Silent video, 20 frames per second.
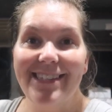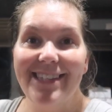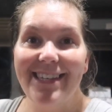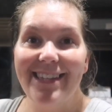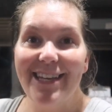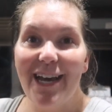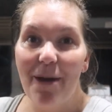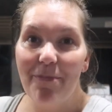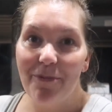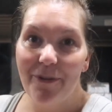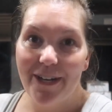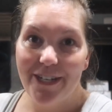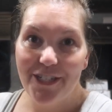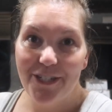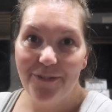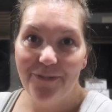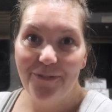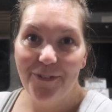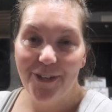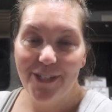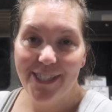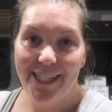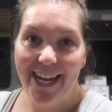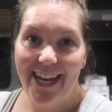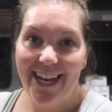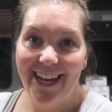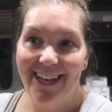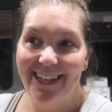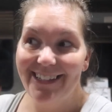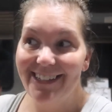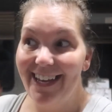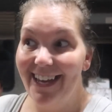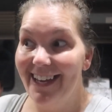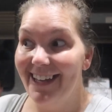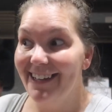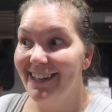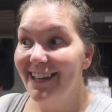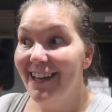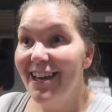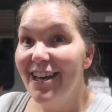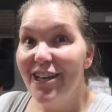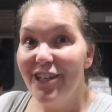see the operation firsthand and